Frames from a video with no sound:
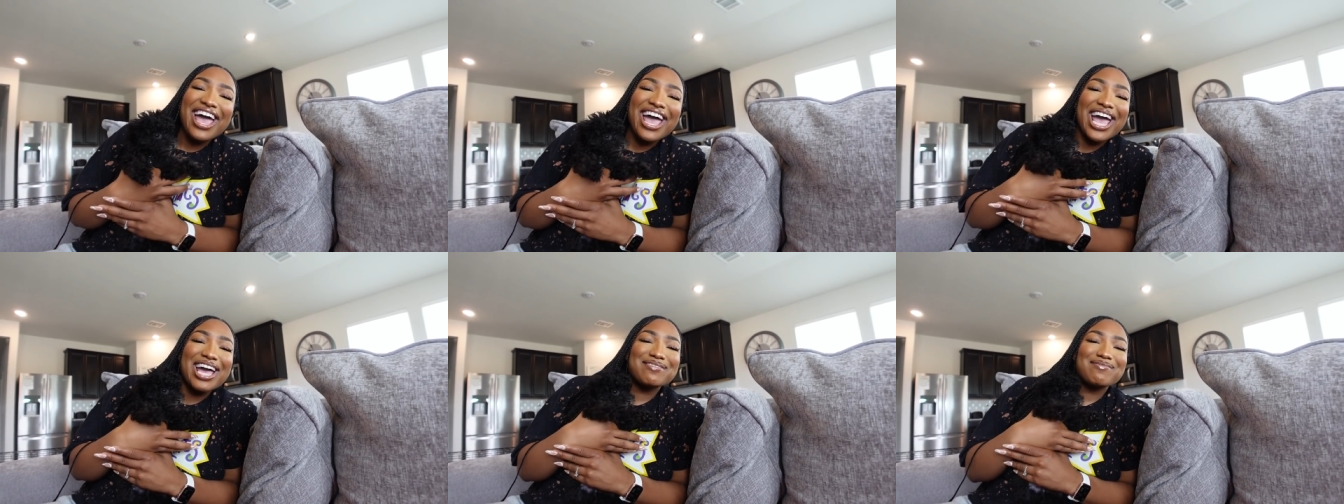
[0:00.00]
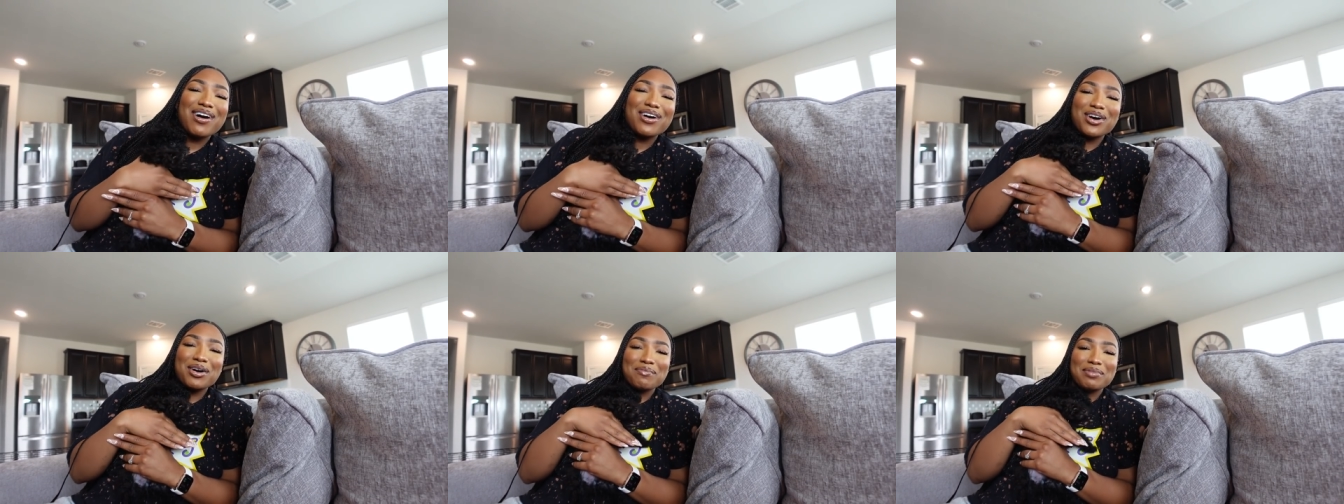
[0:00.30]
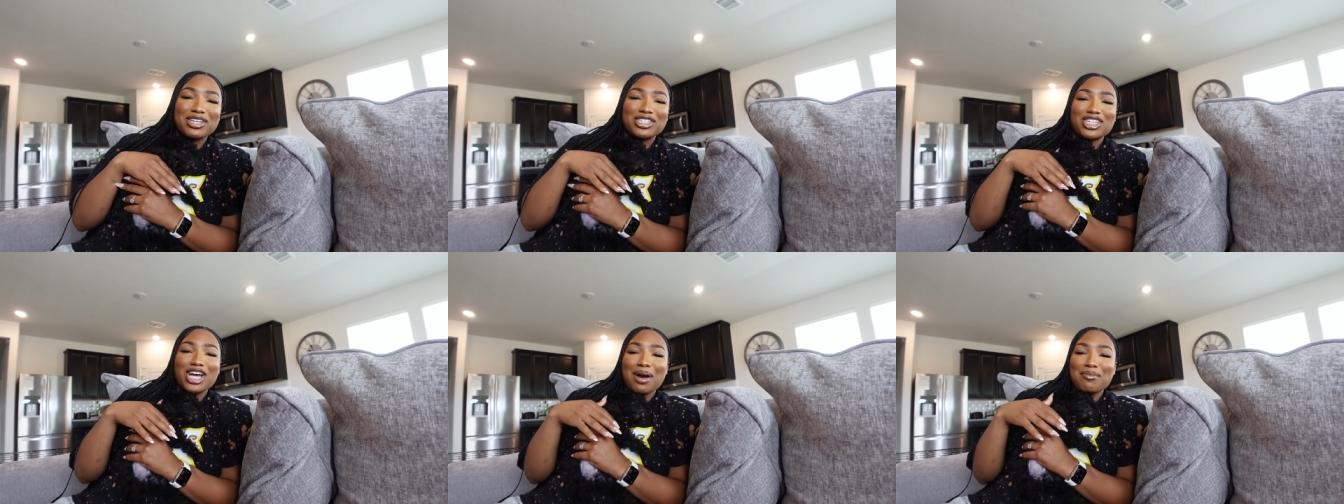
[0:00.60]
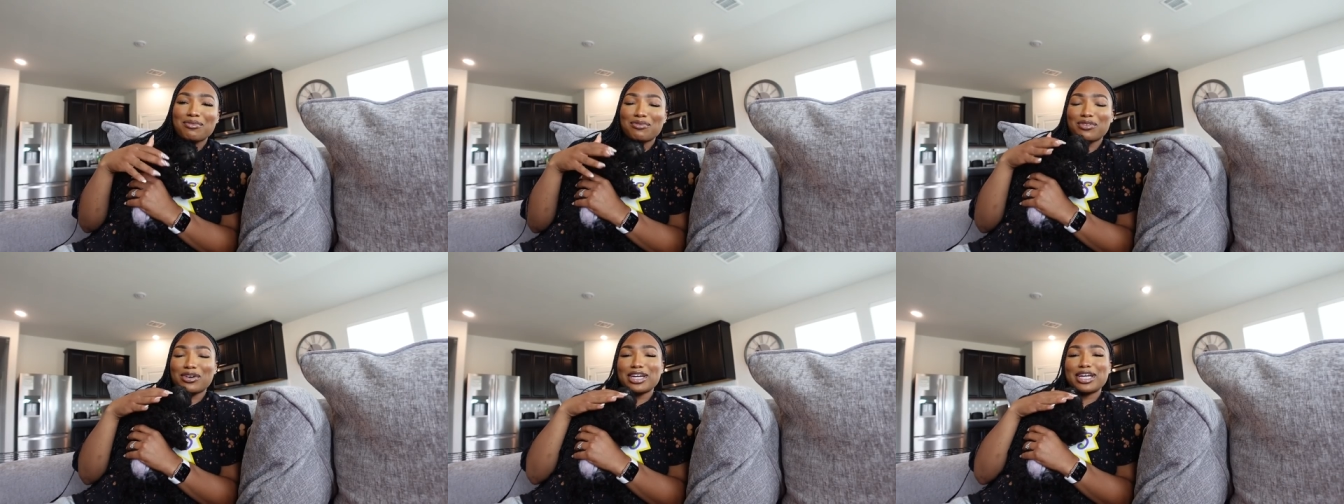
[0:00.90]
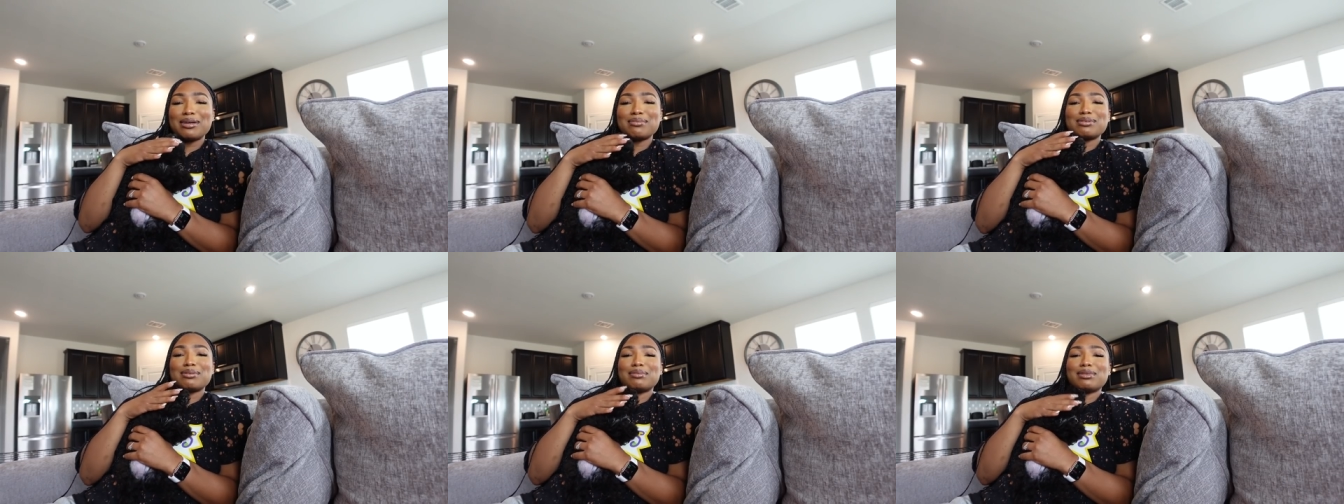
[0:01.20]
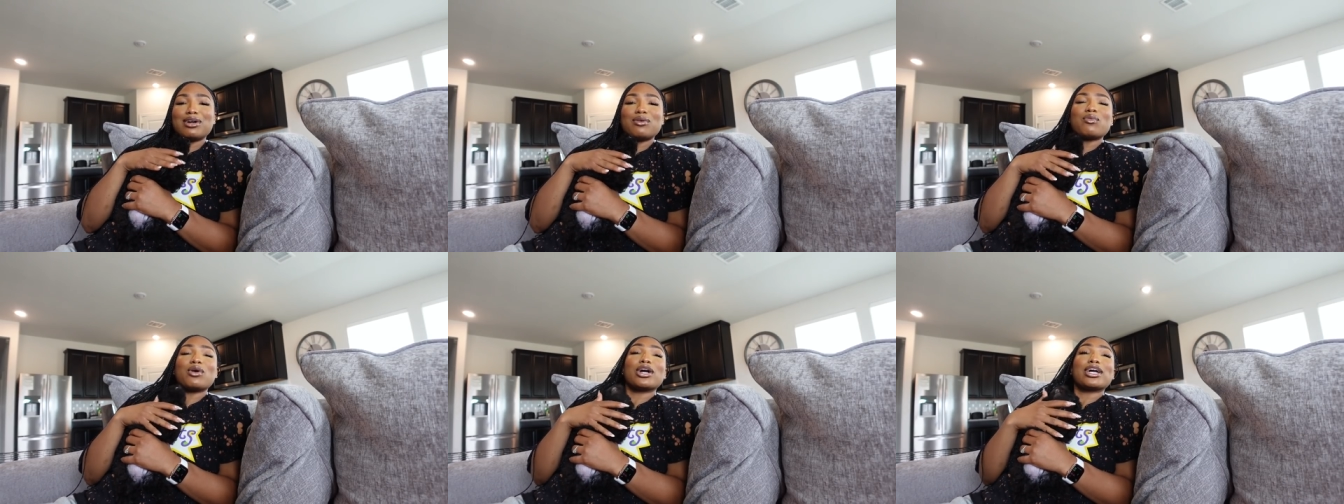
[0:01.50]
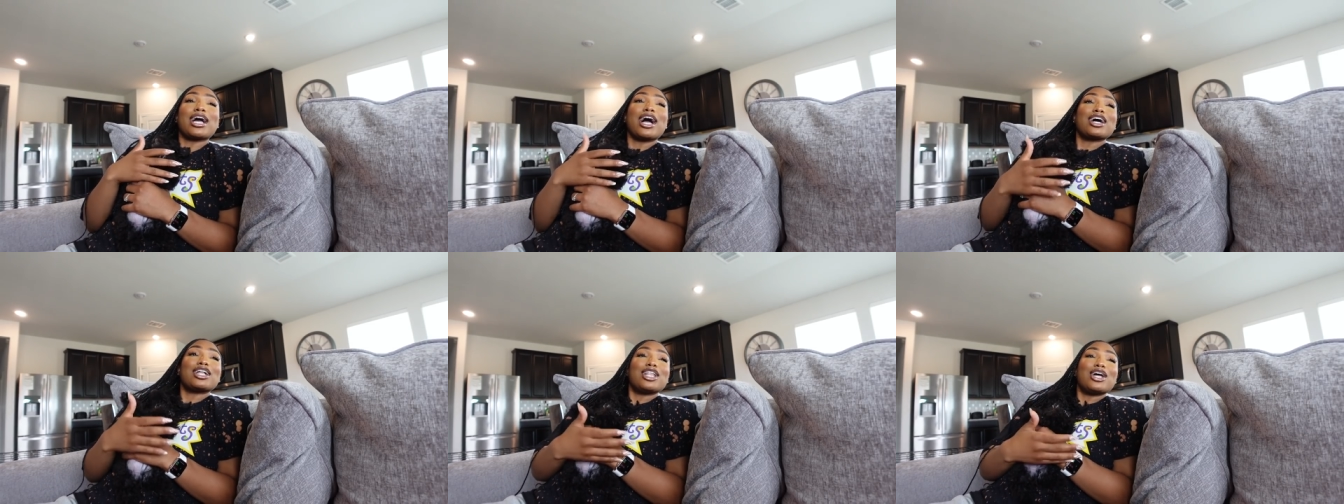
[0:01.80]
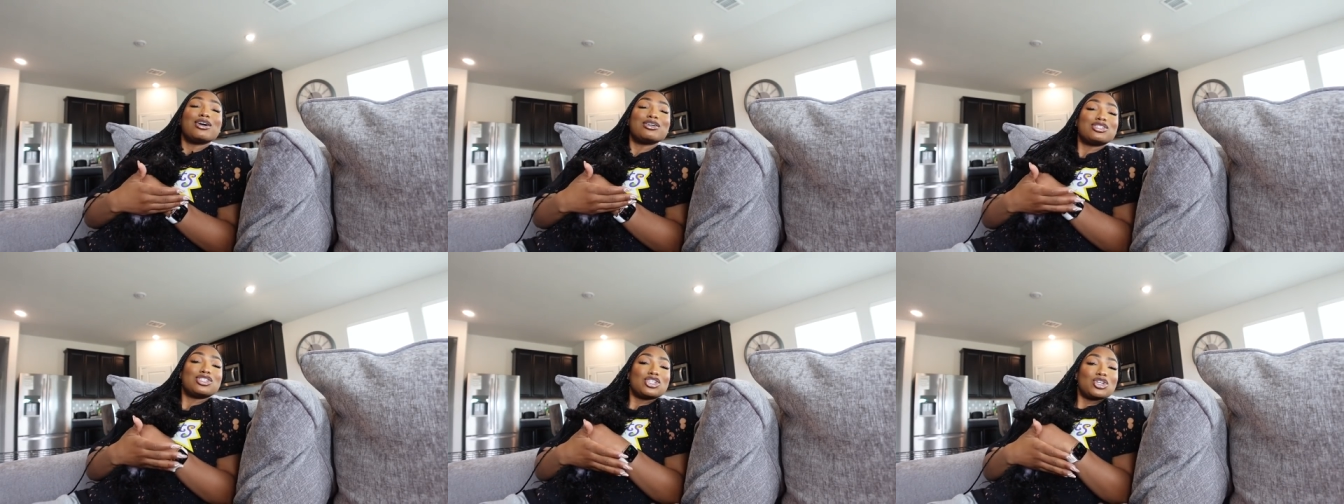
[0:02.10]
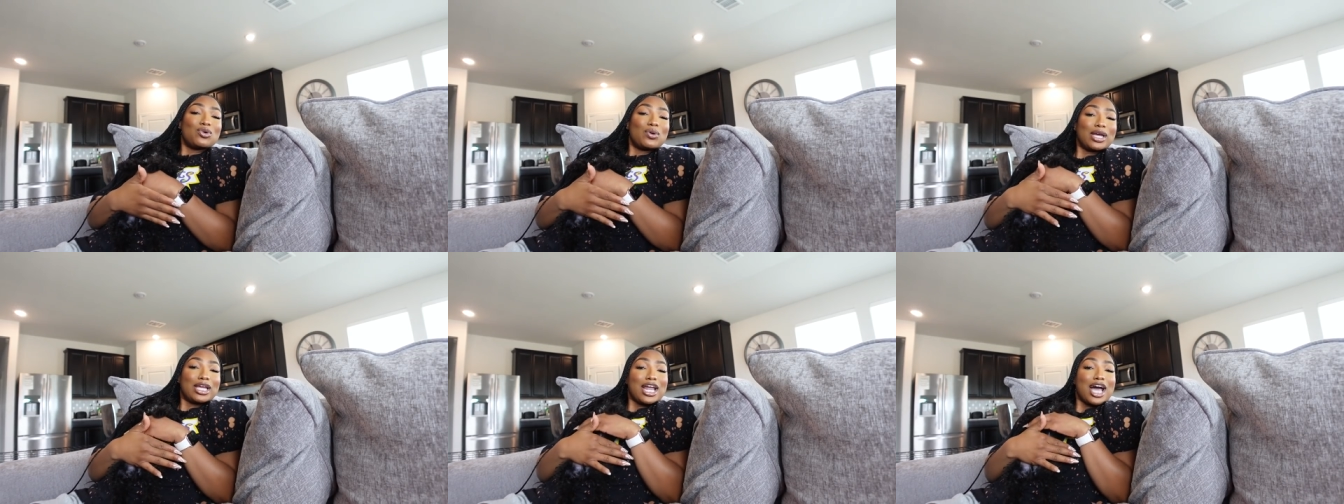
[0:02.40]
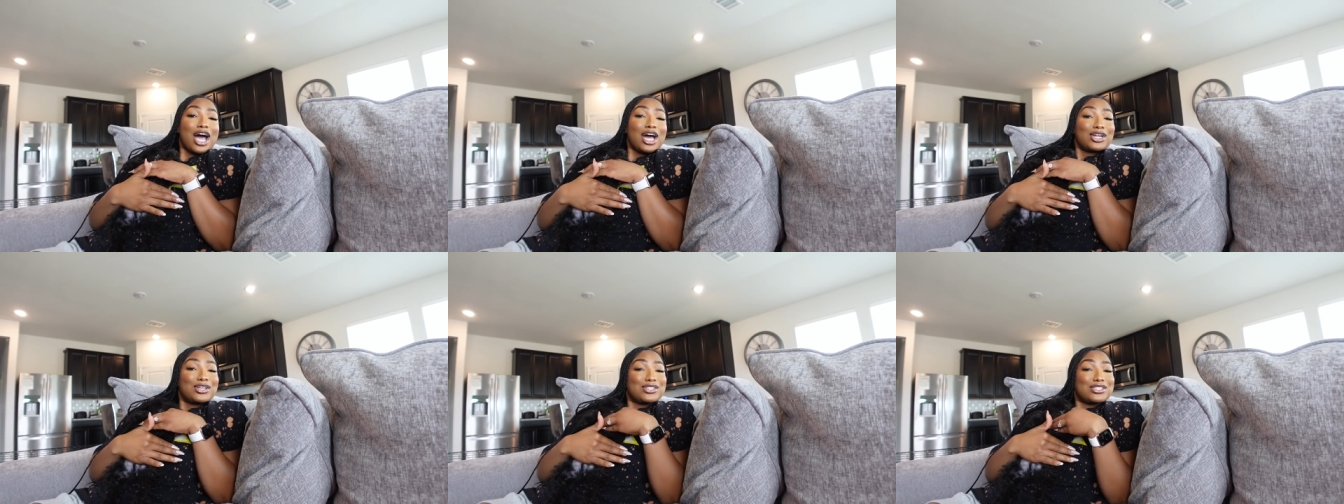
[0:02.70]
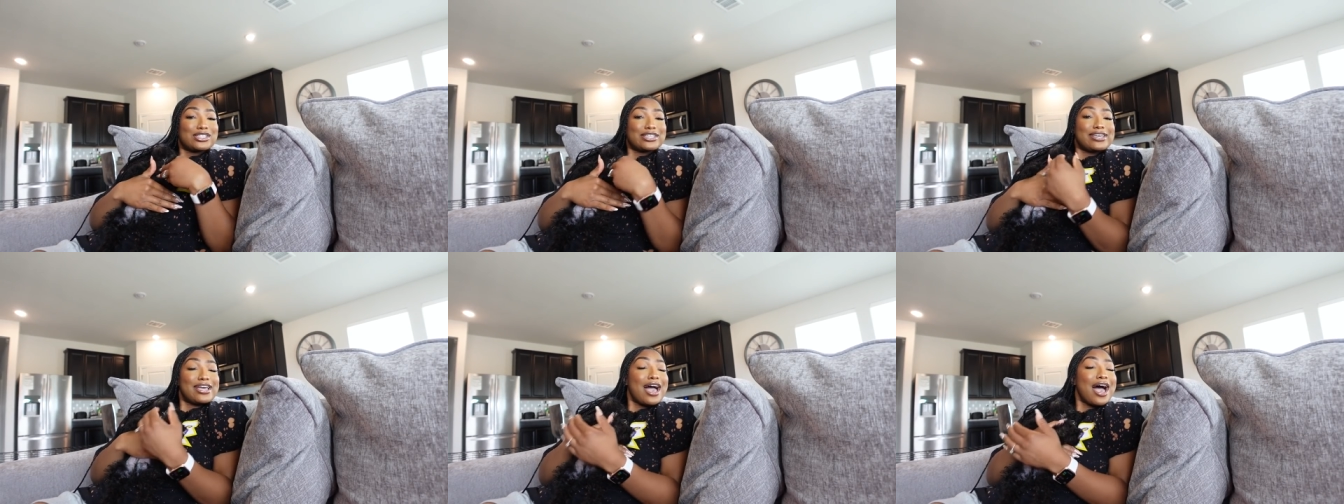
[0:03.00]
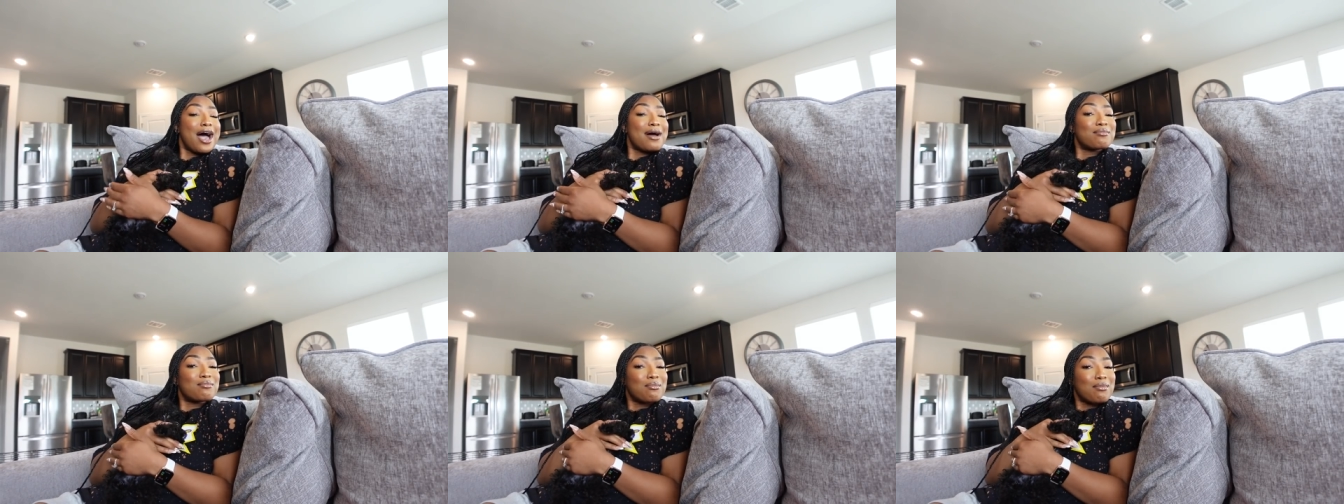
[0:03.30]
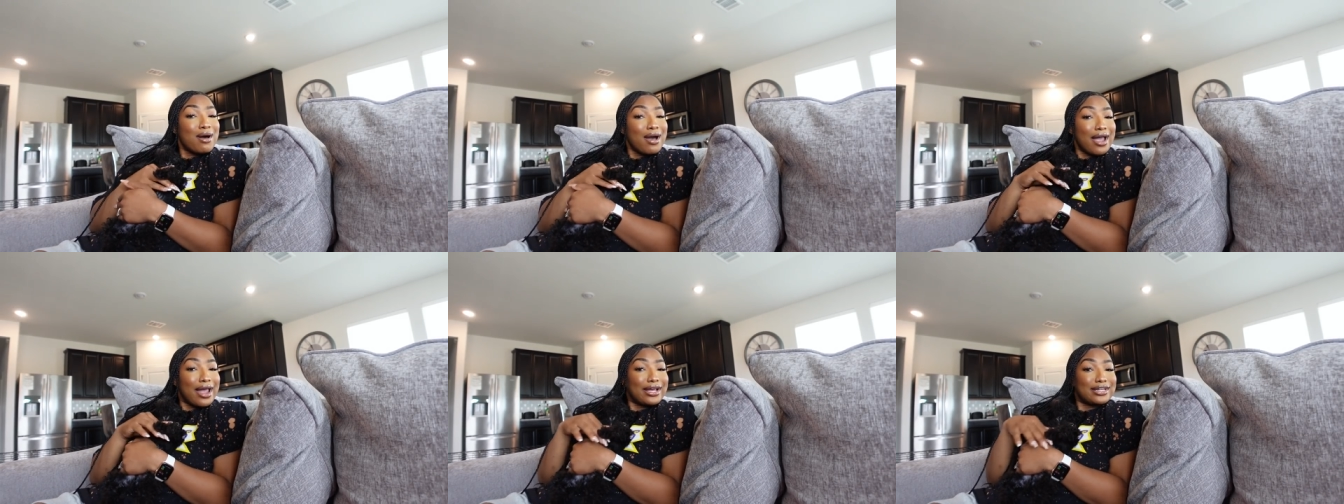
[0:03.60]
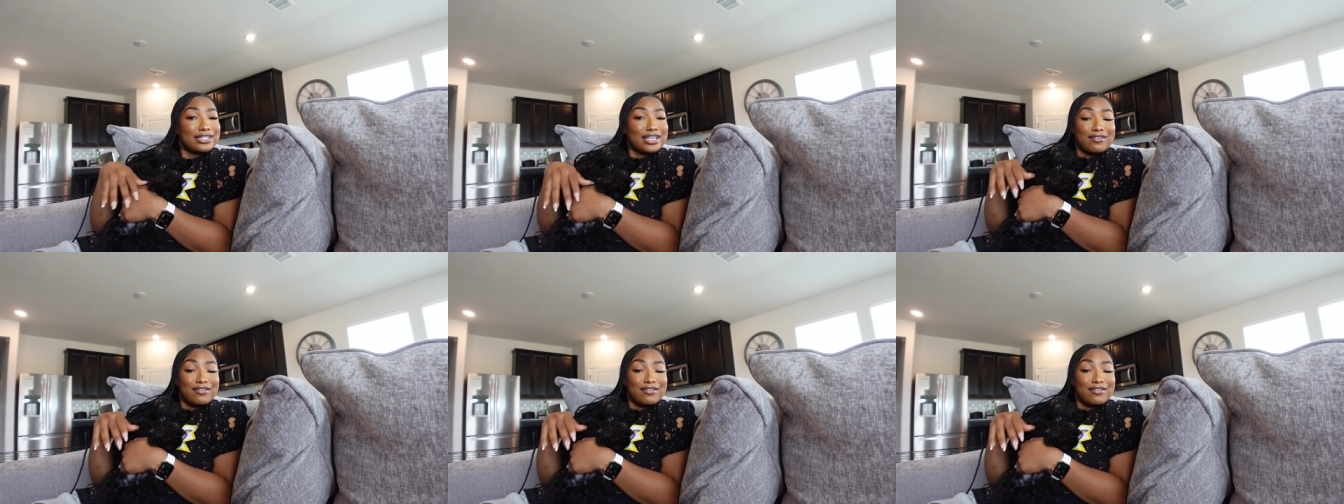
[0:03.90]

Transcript: am I gonna be shopping for him some little workout clothes too? And honestly, I might.